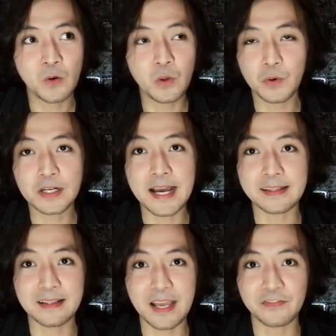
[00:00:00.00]
we were
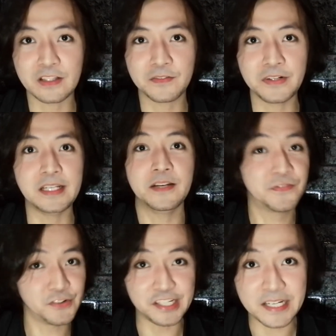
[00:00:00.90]
not left really
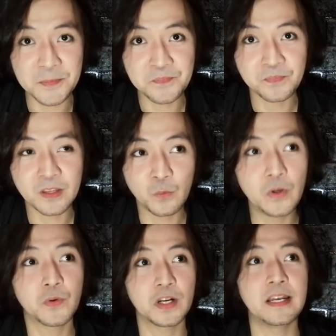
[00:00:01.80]
free.
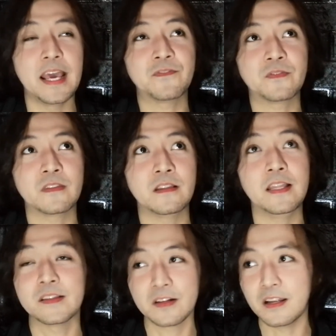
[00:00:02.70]
We were left
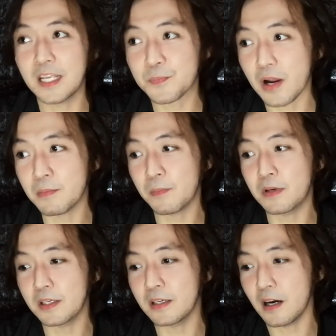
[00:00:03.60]
literally
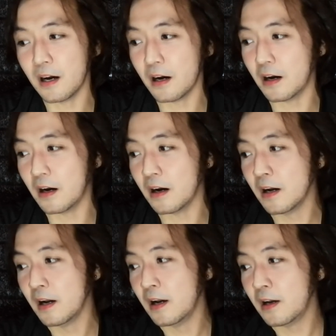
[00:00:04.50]
probably
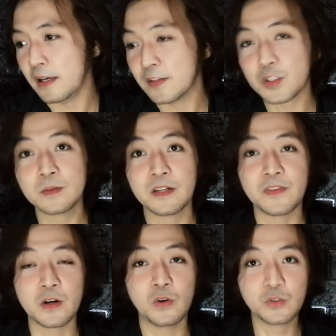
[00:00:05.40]
in terms of
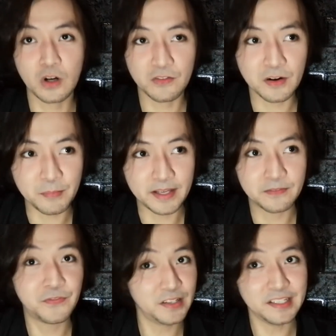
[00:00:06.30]
our own government
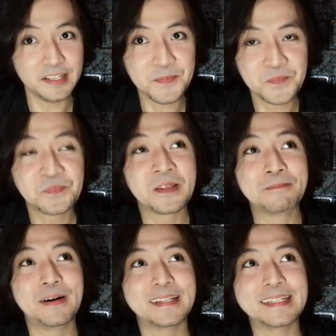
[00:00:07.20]
free,
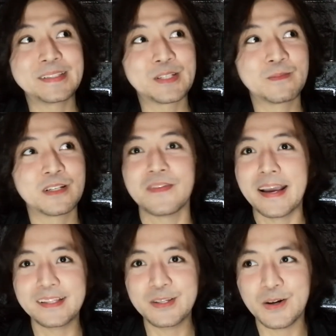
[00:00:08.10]
but in terms of
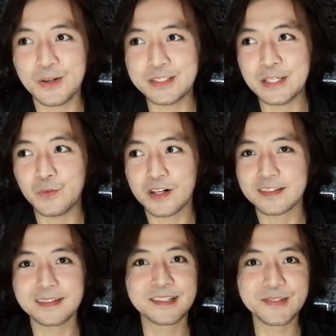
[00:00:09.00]
ideology, we're
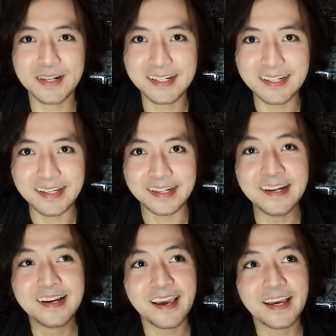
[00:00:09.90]
still struggling.
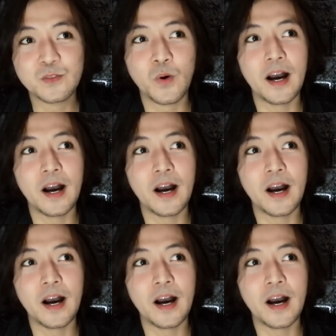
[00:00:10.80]
And